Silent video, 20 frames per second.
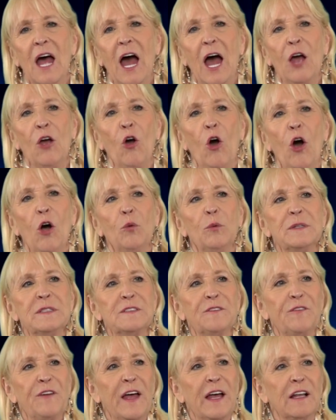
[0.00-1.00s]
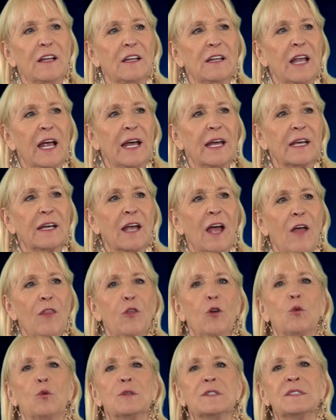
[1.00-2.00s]
I always felt like
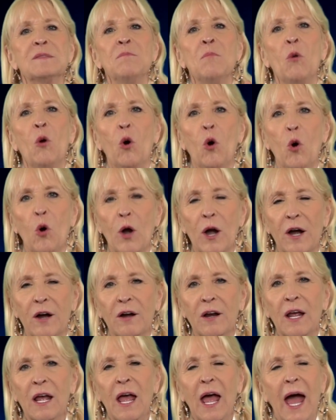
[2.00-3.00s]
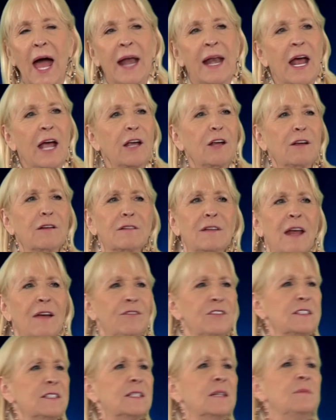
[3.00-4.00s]
there was more, and I
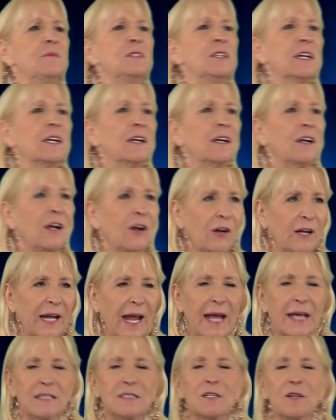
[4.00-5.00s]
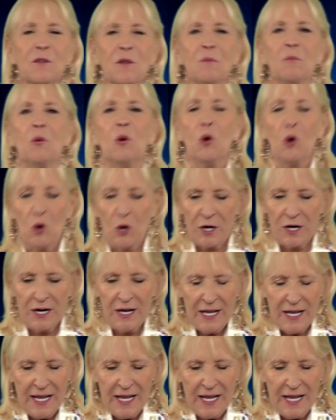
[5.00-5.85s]
never seemed to get to the more.